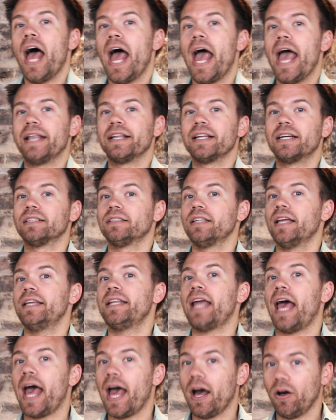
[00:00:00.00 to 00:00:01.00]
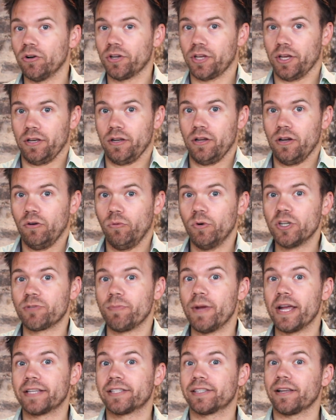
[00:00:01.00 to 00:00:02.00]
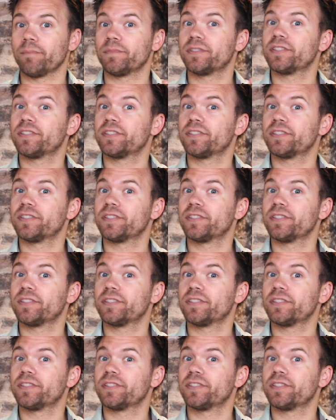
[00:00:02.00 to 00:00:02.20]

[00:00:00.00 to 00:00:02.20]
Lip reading: and Glen Elgin, which makes up